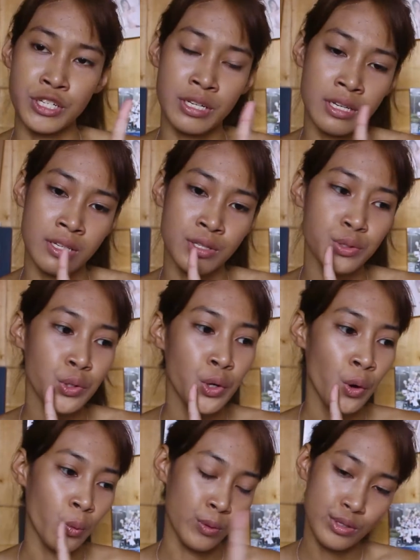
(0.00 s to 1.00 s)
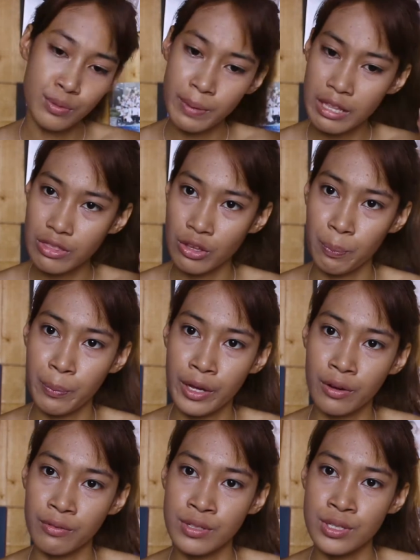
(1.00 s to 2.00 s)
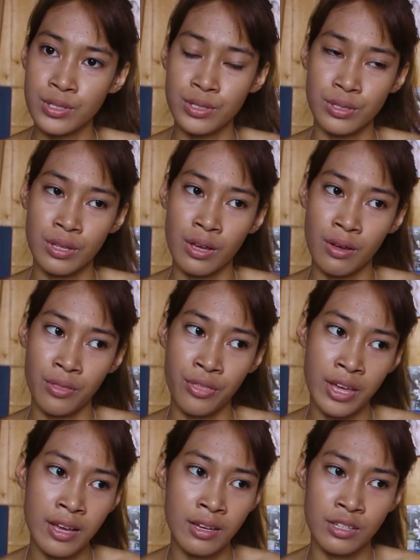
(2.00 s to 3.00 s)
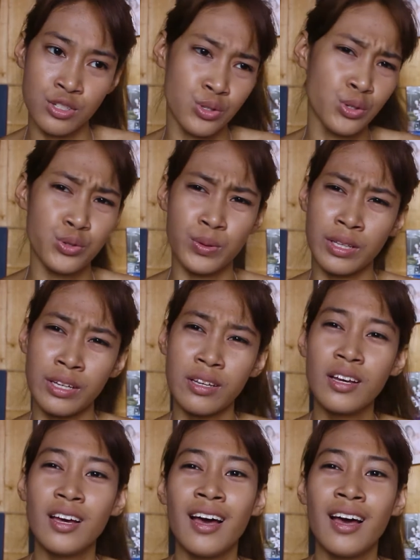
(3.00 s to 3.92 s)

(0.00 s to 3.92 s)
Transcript: Then is what's the main topic of the thing. It's usually